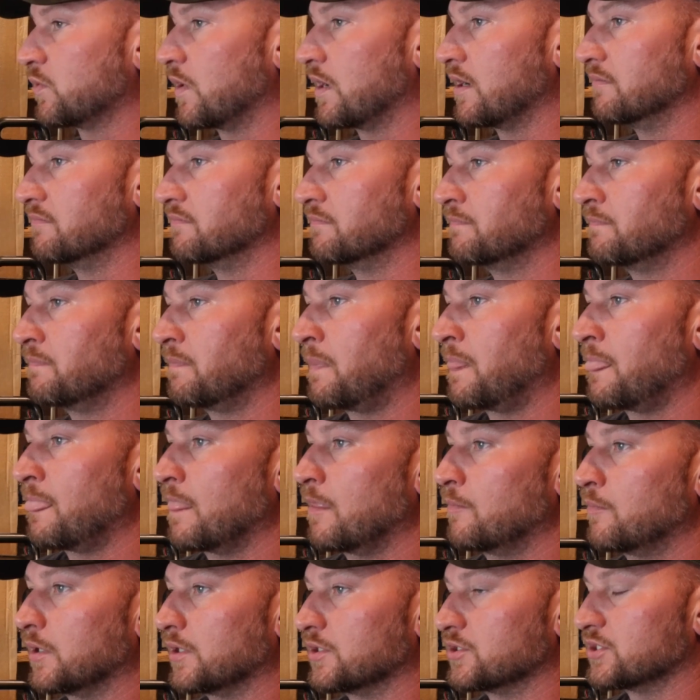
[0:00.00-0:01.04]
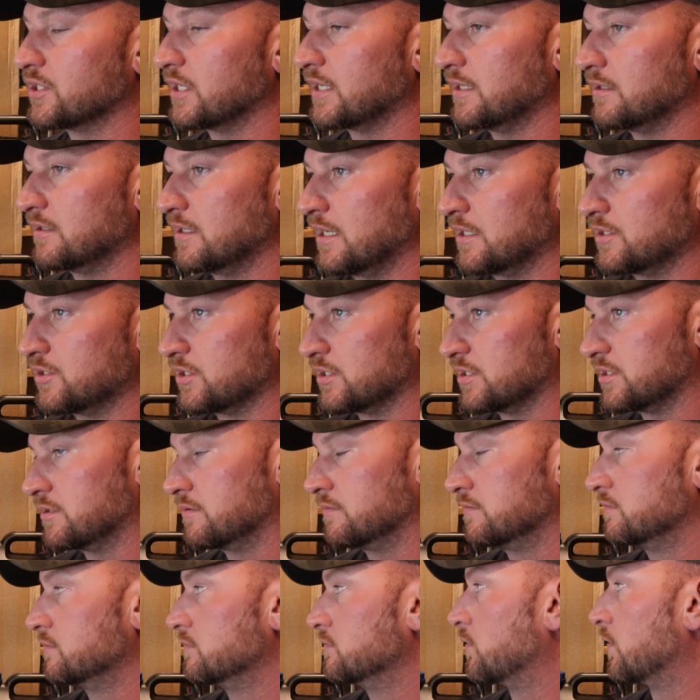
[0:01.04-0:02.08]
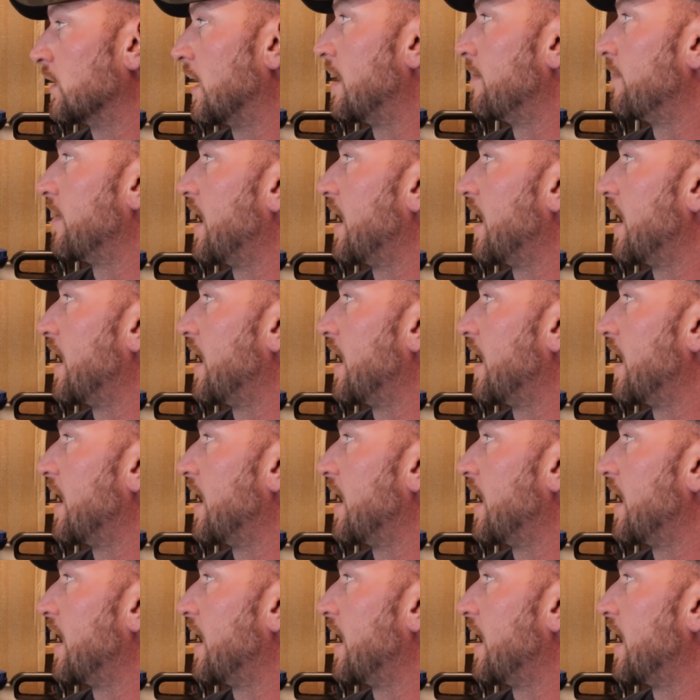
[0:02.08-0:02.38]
one personally. That's just where I'm